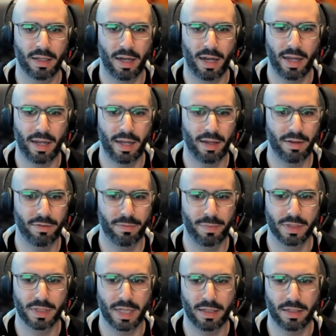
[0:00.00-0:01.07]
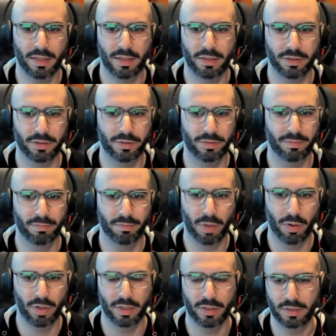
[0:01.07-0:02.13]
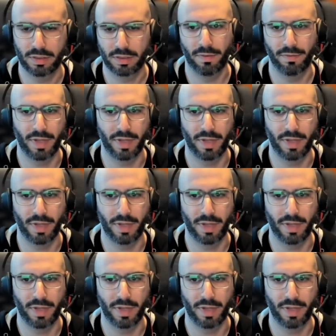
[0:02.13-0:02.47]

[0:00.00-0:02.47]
I have presented to boards,